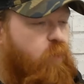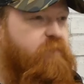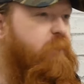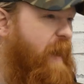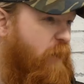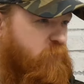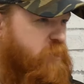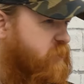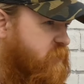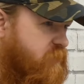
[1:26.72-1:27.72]
for
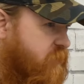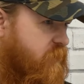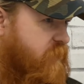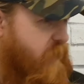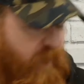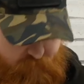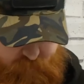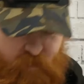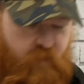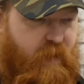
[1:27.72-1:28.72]
pouches. Um, you've
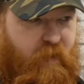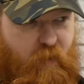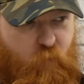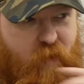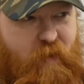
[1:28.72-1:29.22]
got to get like weird. I